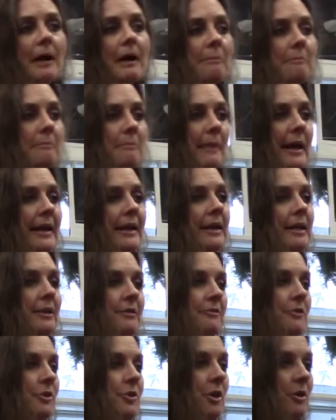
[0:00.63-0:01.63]
many
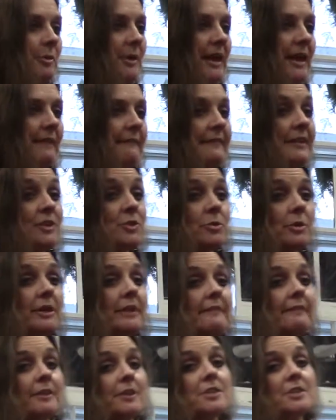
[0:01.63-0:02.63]
of you know we have Visual
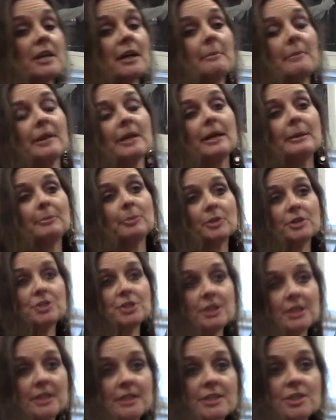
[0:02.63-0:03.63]
Inverse coming up, which
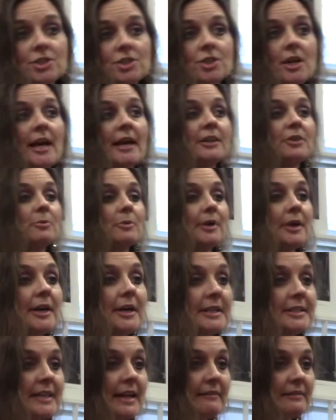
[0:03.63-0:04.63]
is January
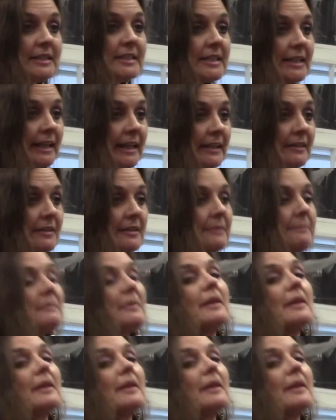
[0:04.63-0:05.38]
17th.